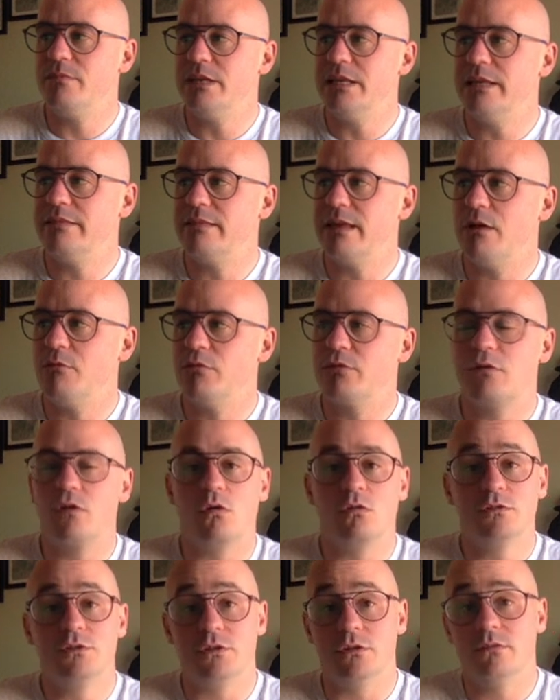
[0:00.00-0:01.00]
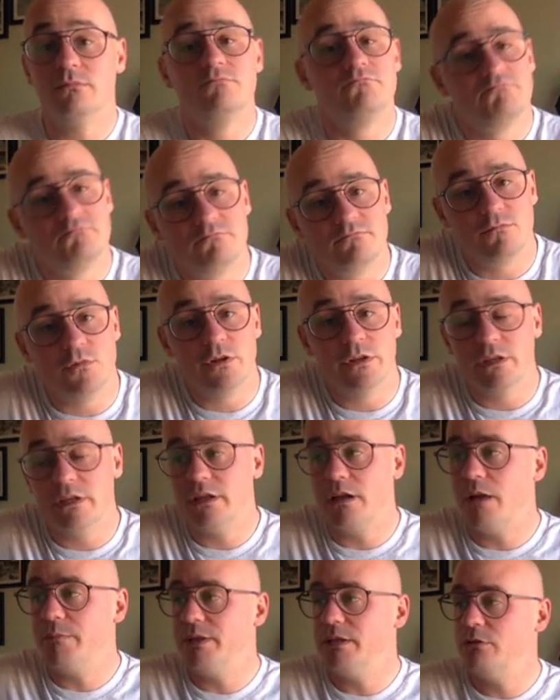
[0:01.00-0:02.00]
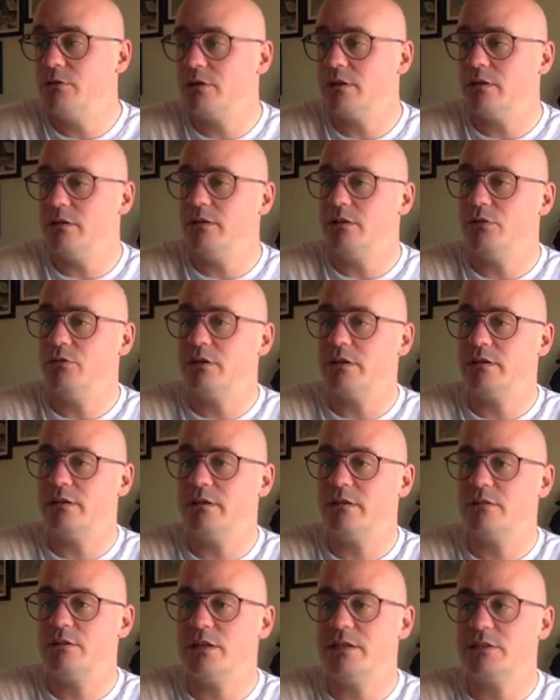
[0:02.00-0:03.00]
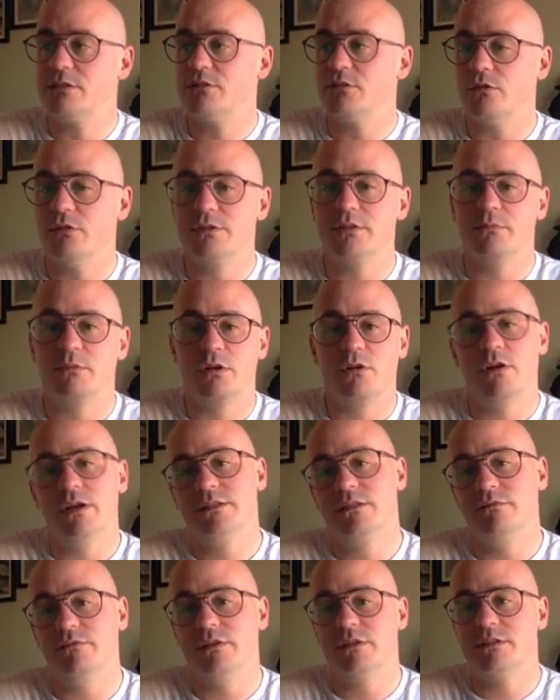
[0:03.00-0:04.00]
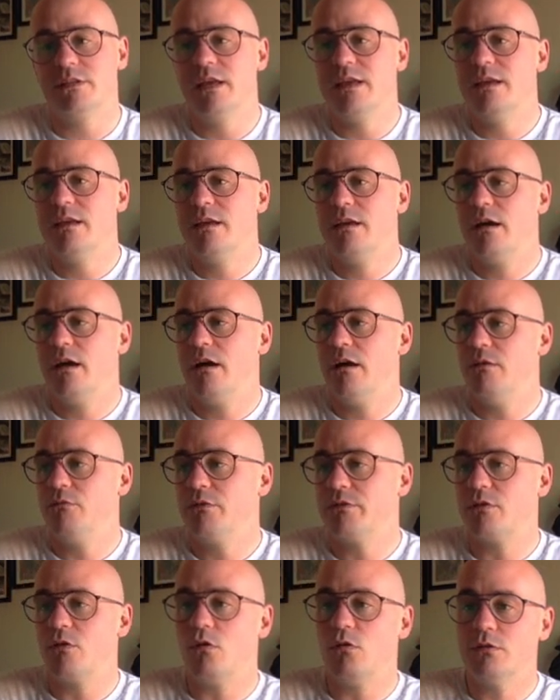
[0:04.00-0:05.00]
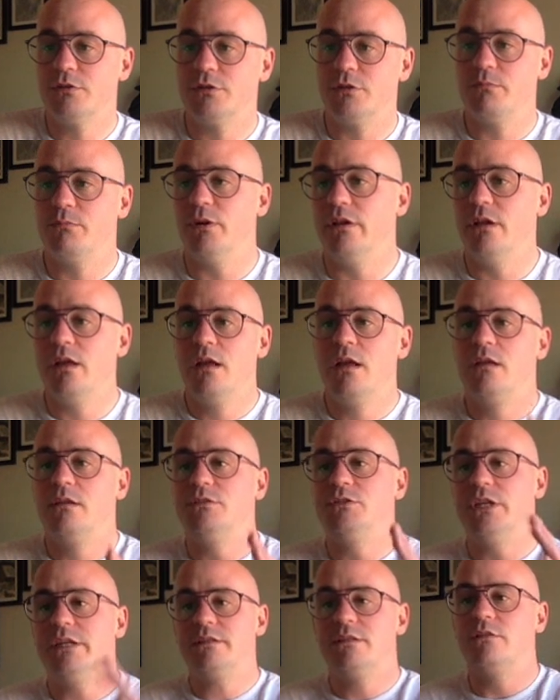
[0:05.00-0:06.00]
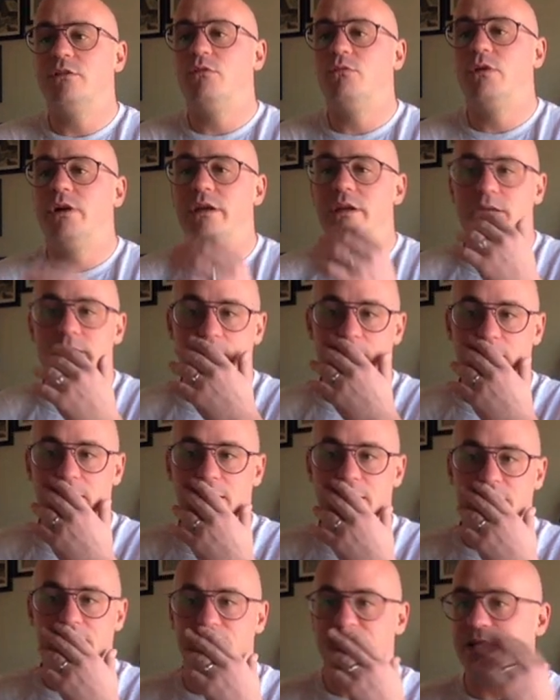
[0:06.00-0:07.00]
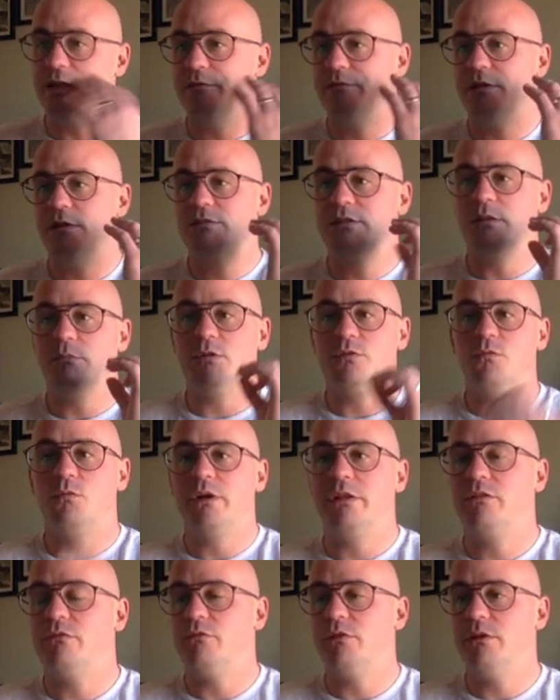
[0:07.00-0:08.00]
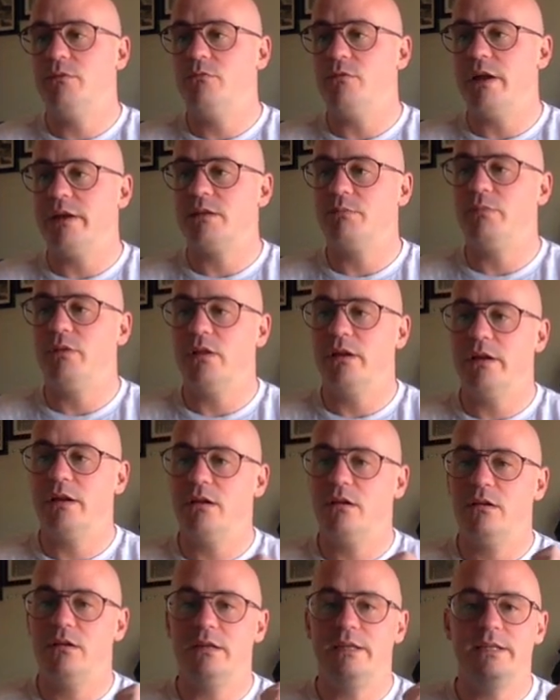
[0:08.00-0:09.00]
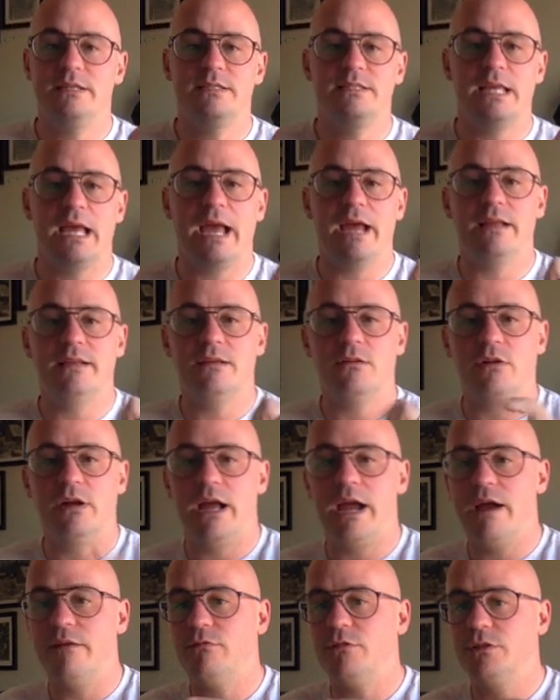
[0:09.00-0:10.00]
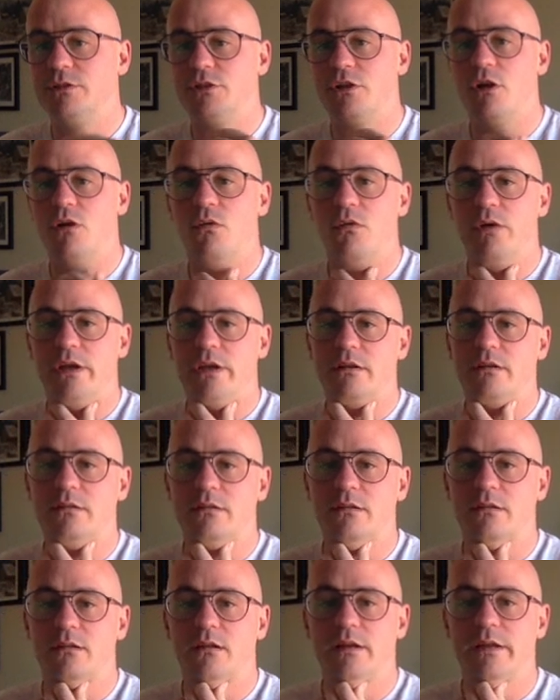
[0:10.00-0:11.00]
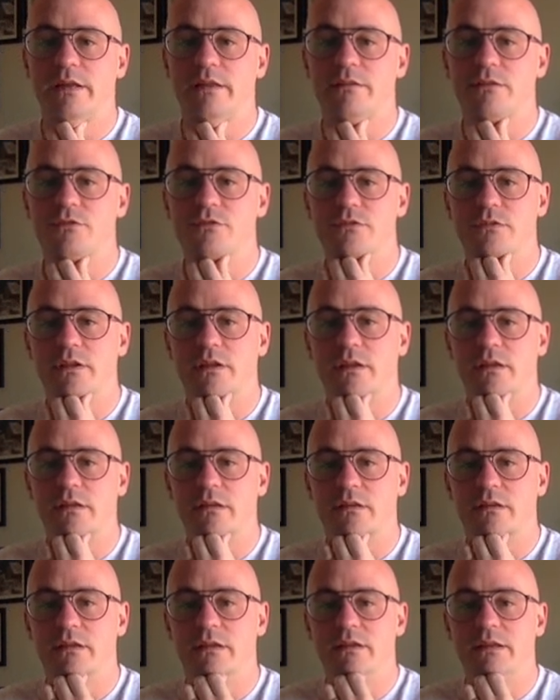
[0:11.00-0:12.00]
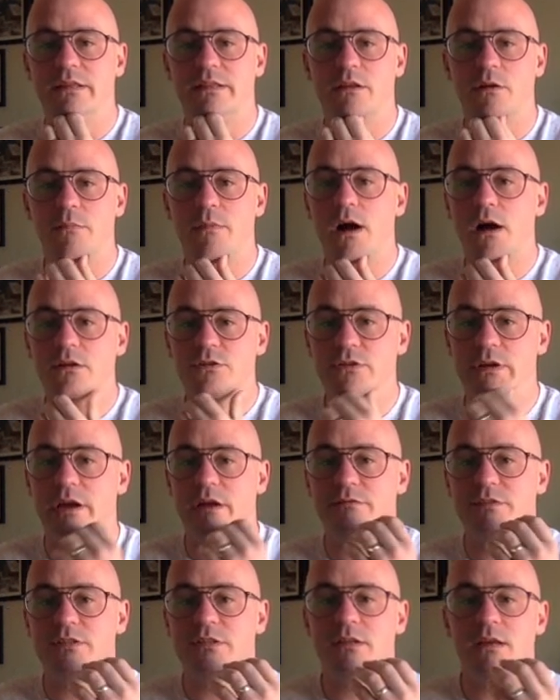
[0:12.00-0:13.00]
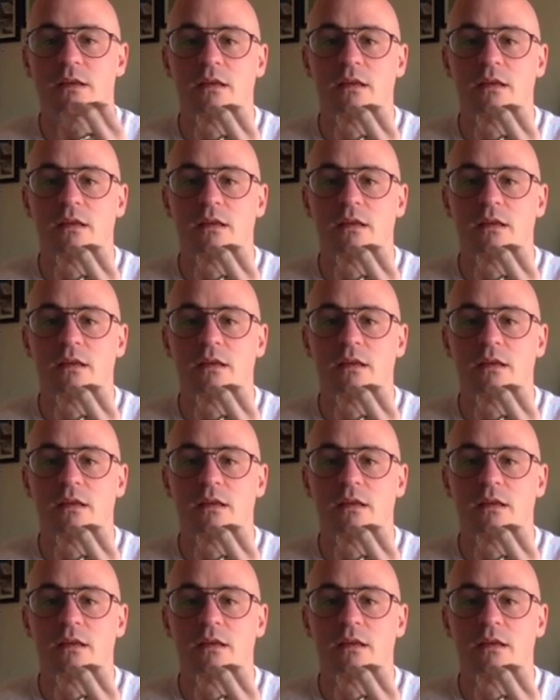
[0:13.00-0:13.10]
get that with culture, really. I mean, you can install some aggressiveness with culture. But Jason Owe, PFF's number 23 ranked player. He's on average going in their mock drafts